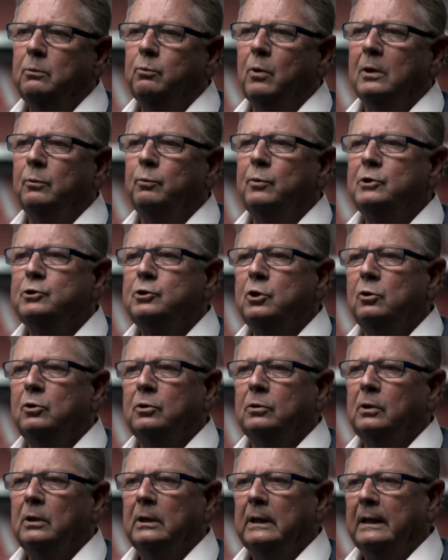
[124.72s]
We did what we
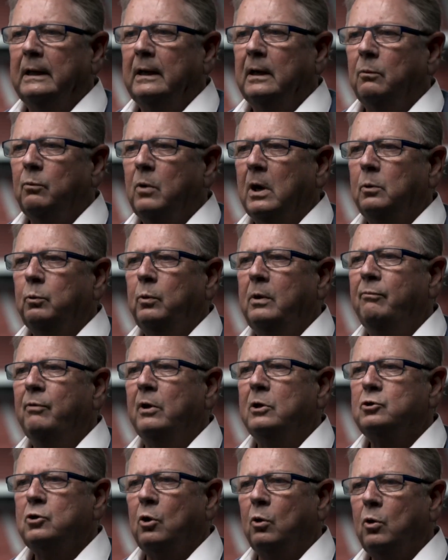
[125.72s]
should, what
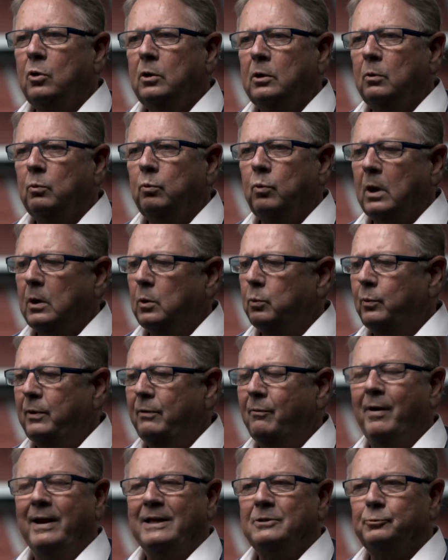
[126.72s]
we were taught, what
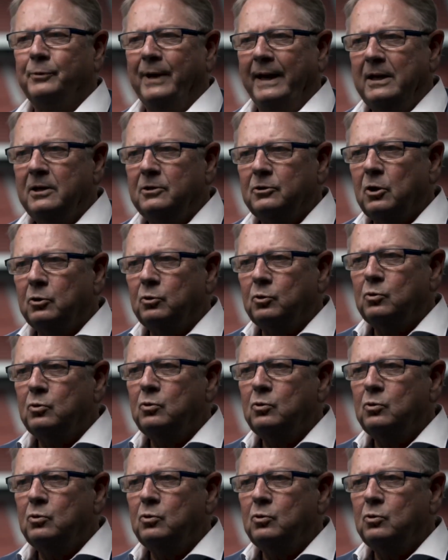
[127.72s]
we were trained